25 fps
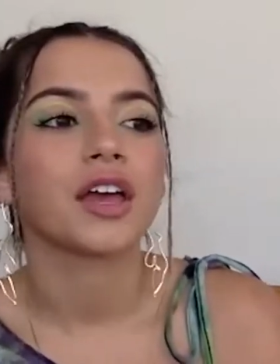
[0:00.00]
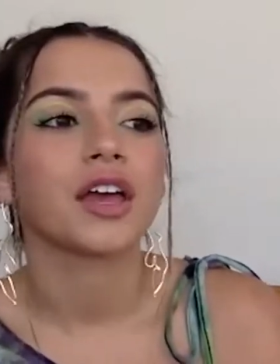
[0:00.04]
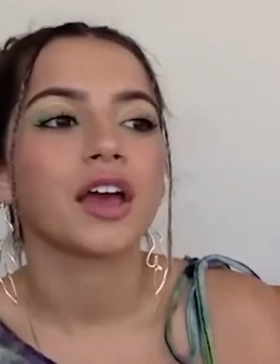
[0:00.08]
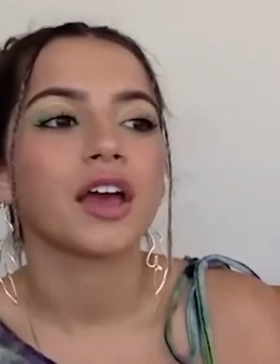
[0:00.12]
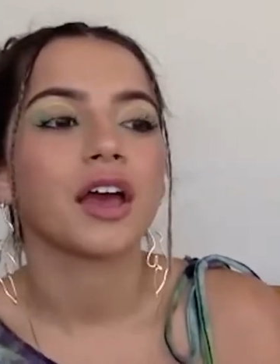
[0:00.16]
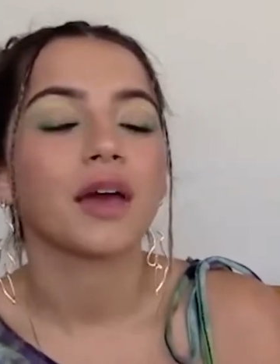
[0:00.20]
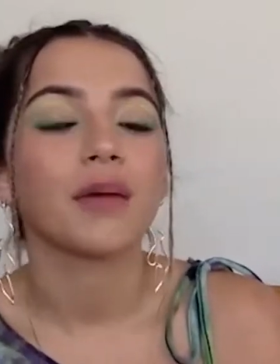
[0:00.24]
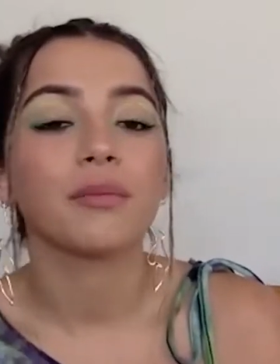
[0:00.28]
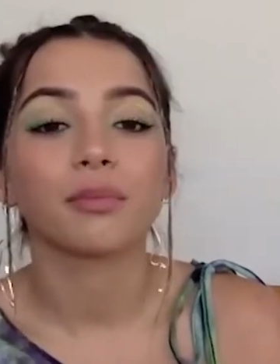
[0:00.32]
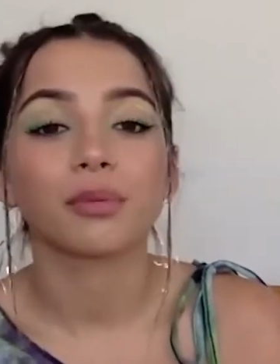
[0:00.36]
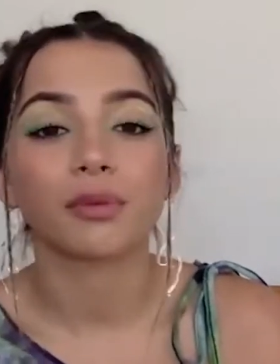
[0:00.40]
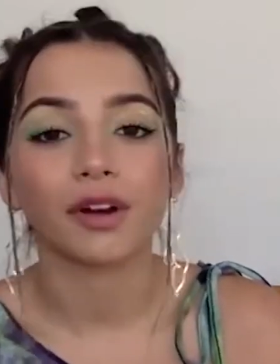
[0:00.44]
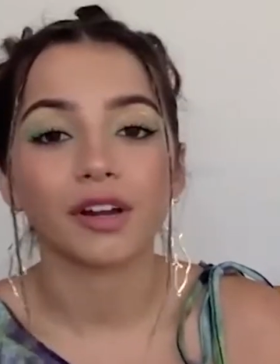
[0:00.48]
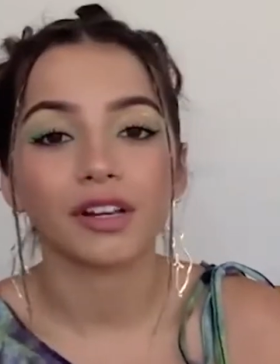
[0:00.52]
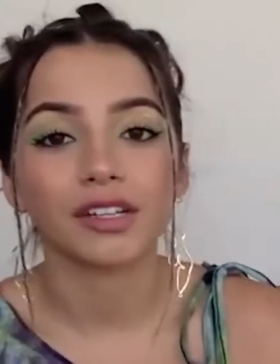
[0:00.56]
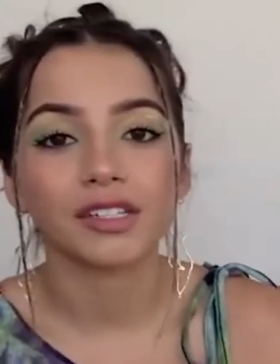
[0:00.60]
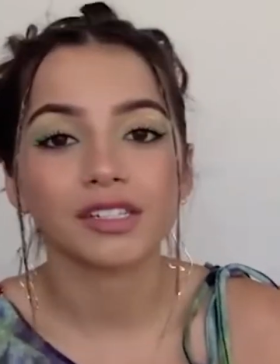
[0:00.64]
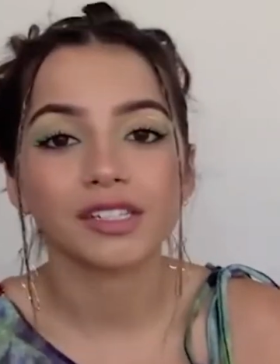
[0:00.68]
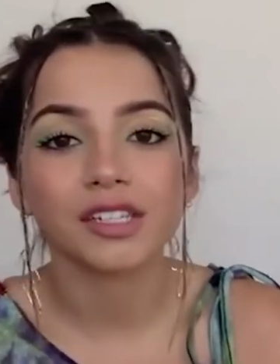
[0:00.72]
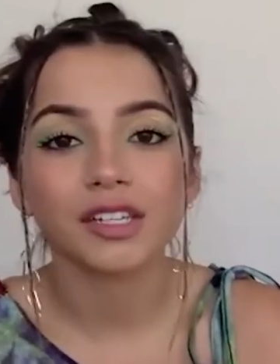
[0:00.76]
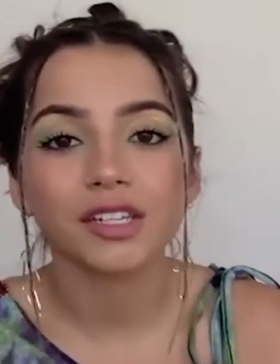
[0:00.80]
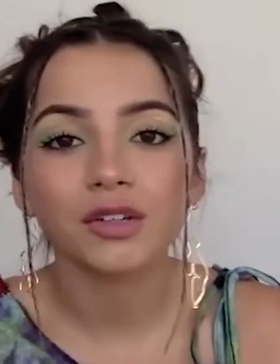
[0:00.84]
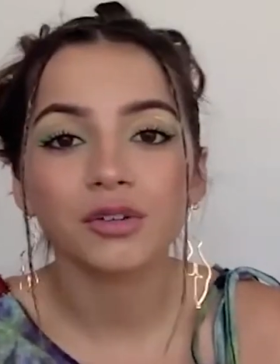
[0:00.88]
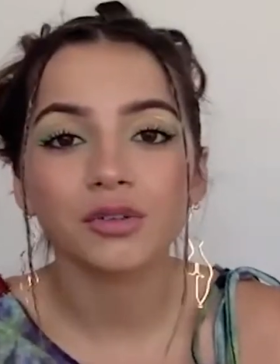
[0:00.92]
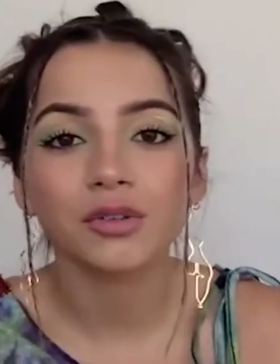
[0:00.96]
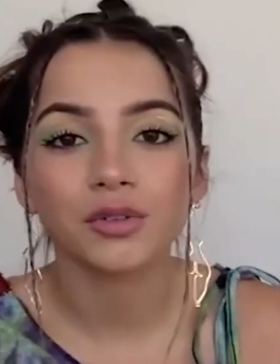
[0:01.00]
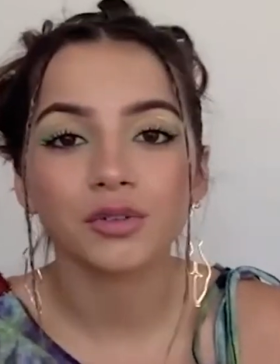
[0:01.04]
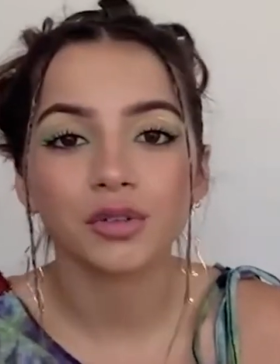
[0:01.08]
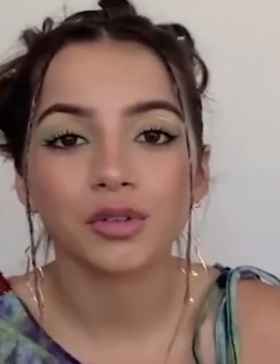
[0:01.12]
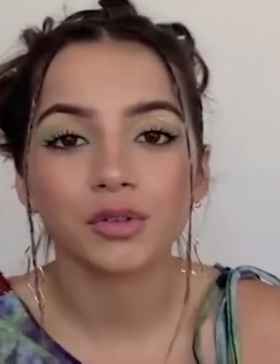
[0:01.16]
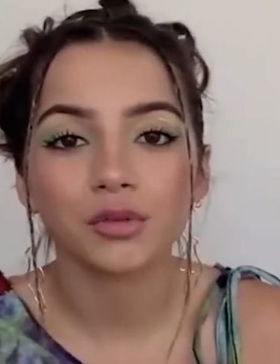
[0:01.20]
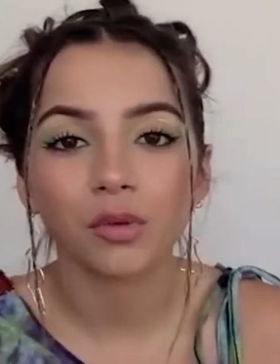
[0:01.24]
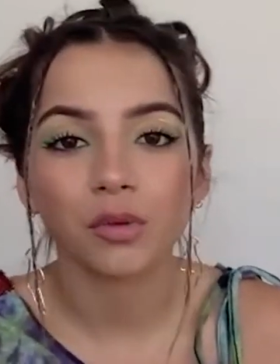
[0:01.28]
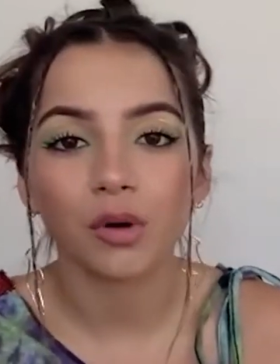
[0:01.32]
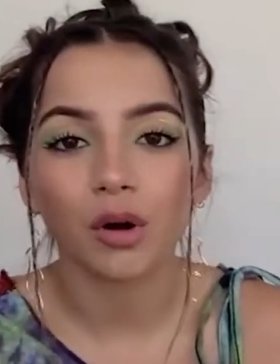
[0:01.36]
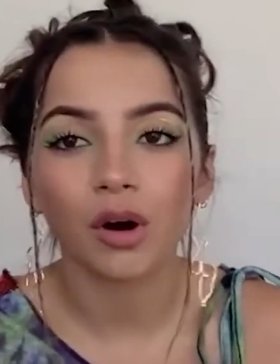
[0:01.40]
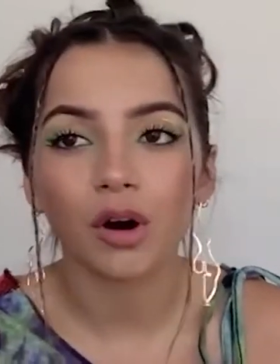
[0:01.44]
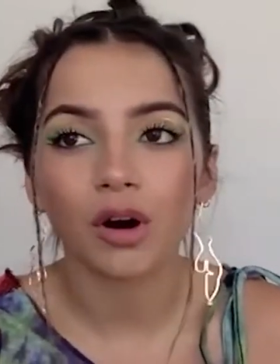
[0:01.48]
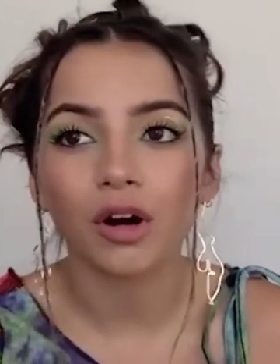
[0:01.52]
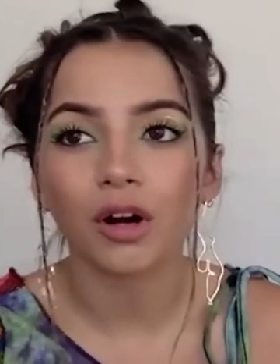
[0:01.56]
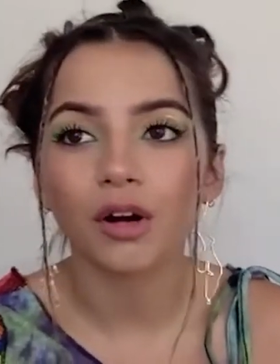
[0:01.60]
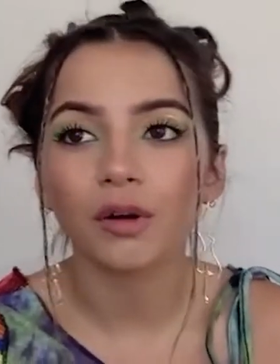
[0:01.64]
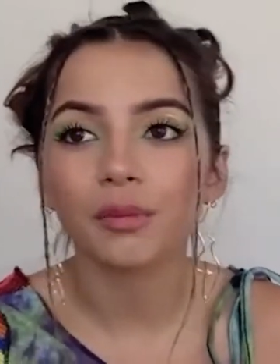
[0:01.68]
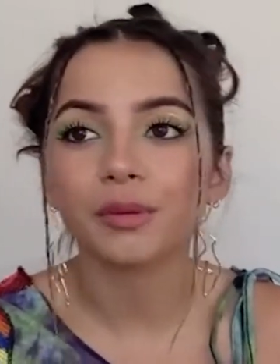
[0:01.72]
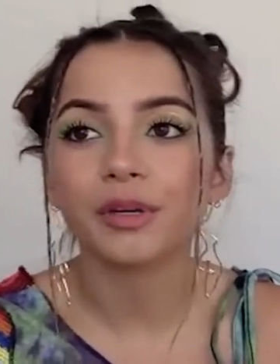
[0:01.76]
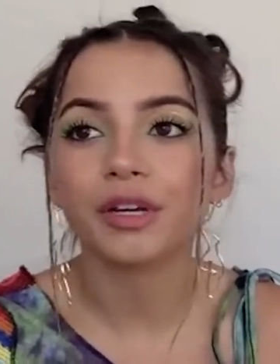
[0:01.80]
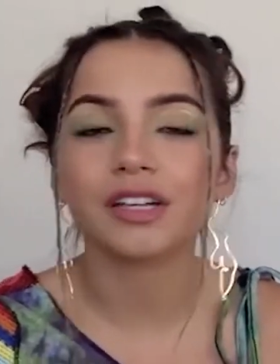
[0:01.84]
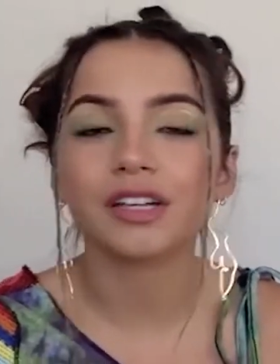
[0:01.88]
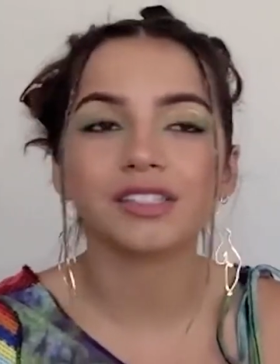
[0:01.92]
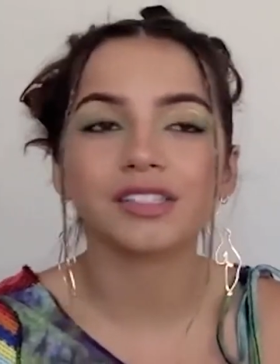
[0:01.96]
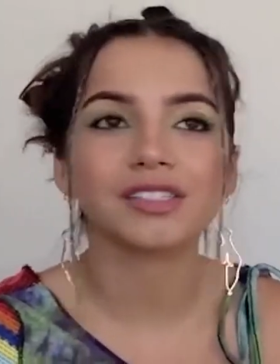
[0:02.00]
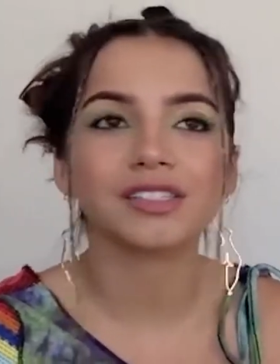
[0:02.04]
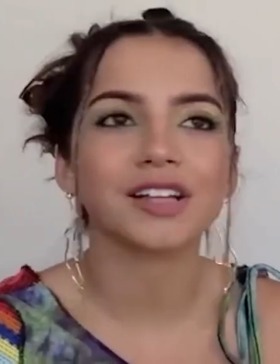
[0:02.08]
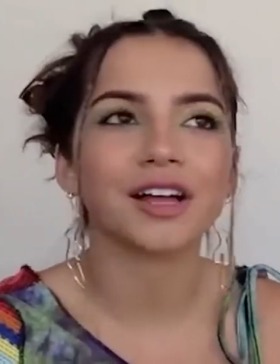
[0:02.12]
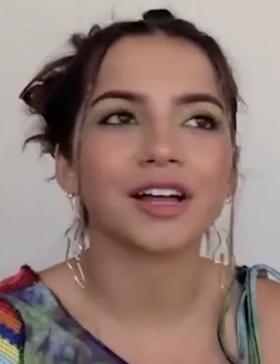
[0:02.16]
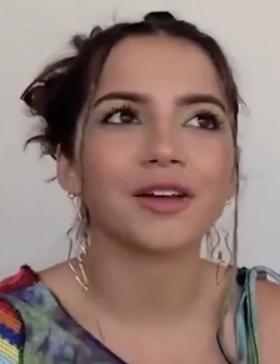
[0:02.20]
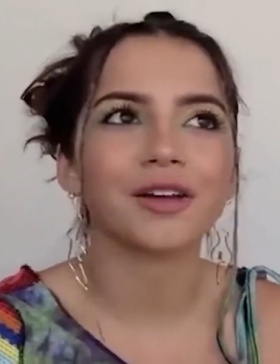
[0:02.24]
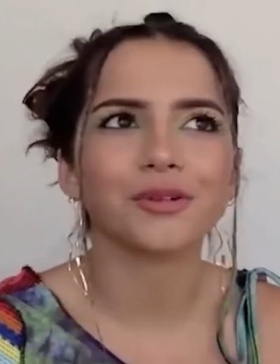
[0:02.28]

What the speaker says: embracing who you are because not